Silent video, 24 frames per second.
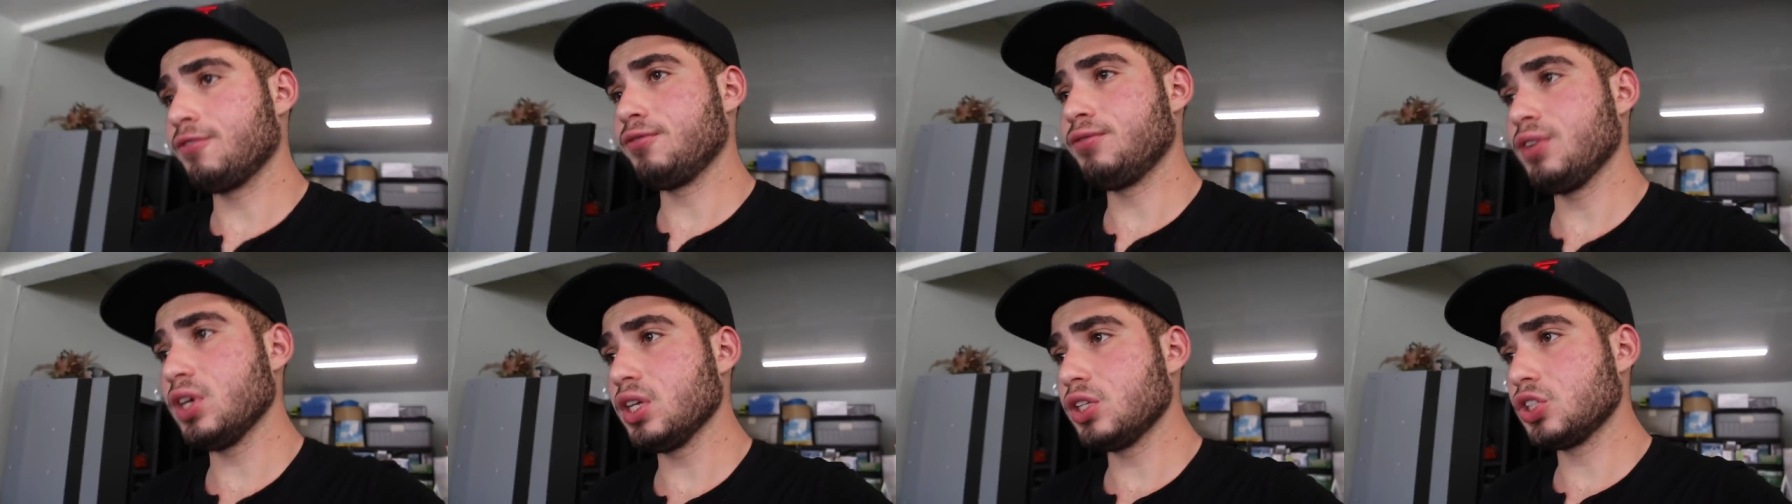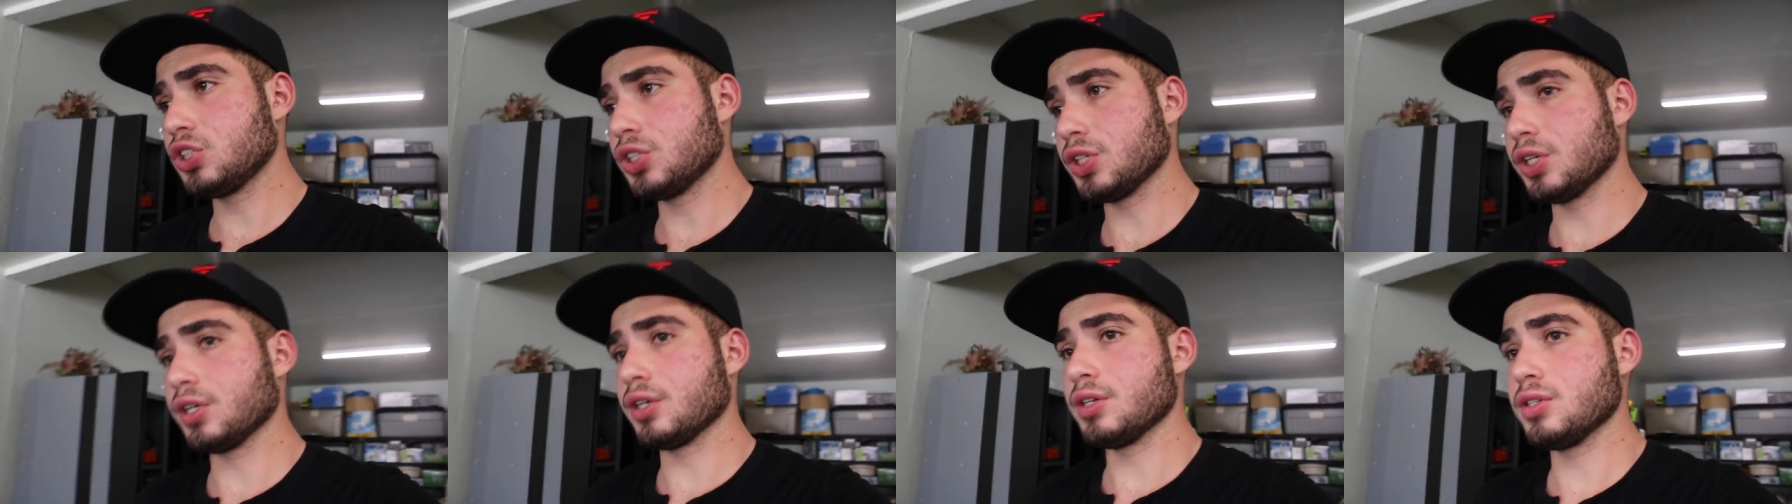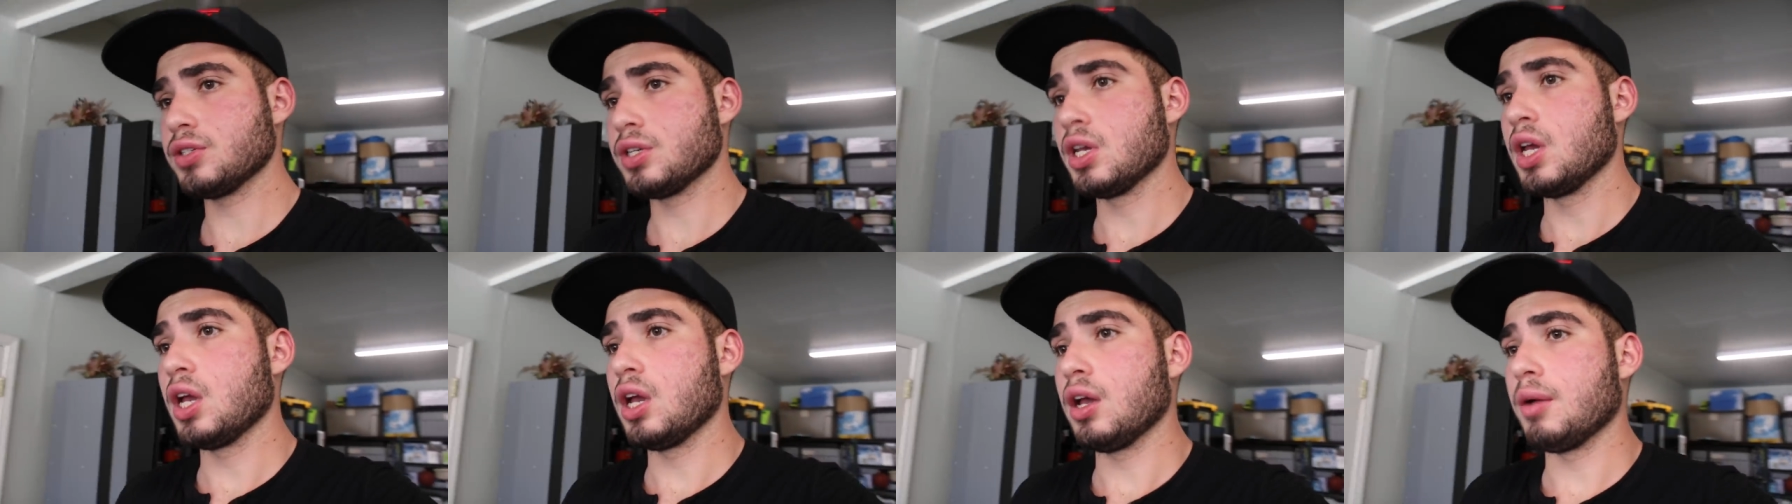
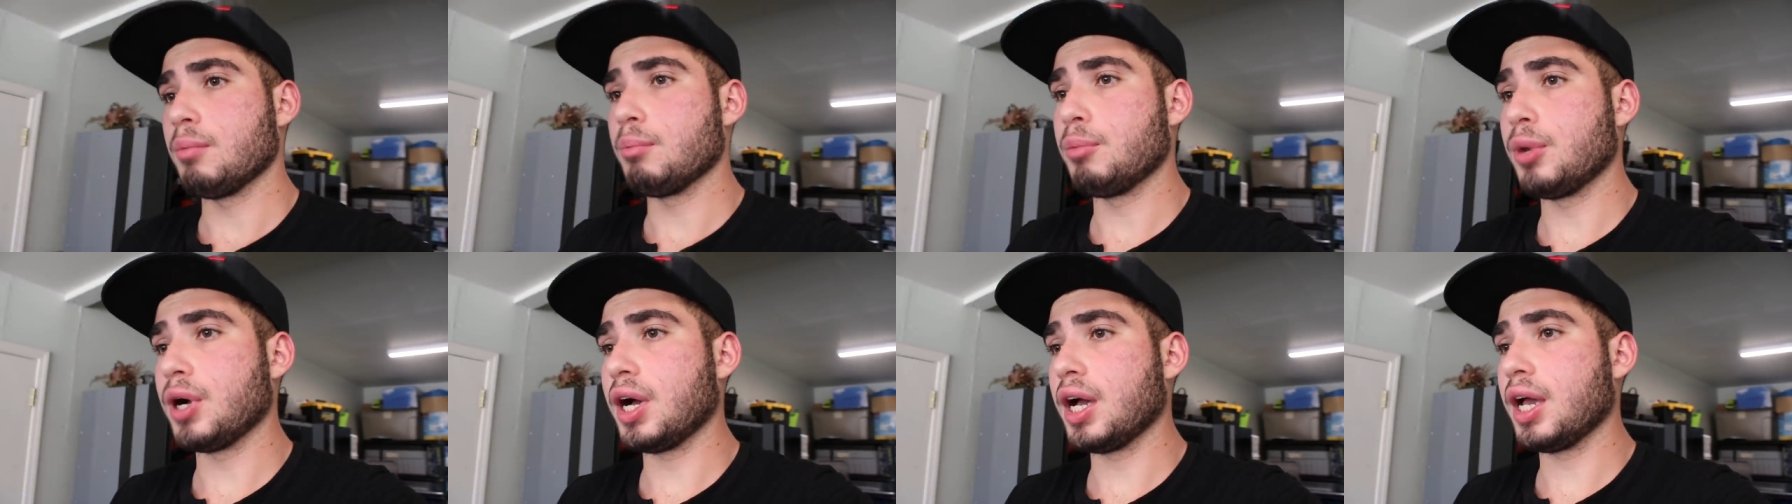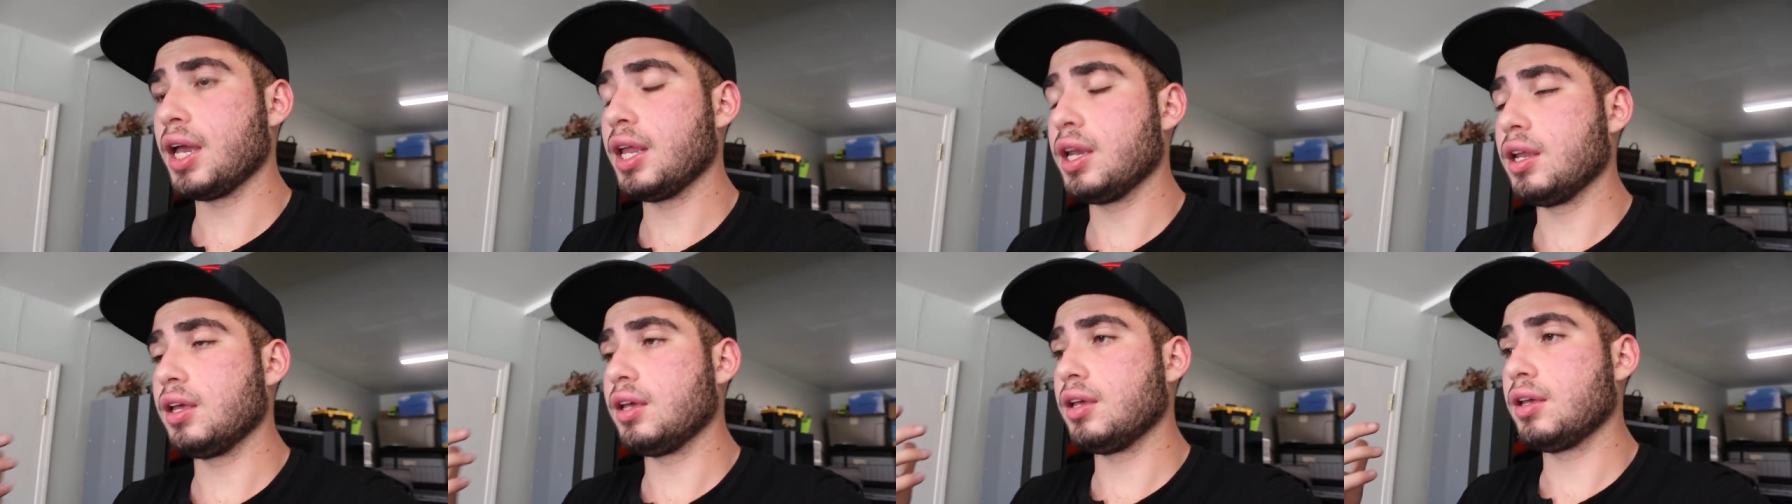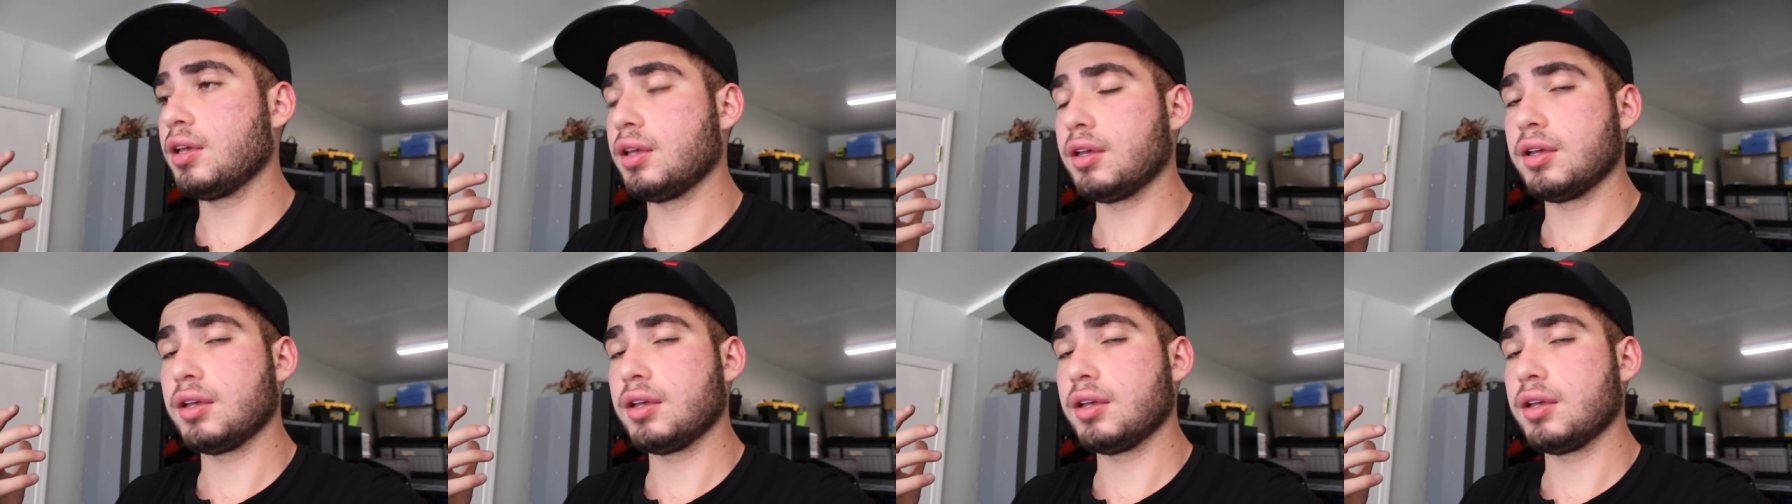features, but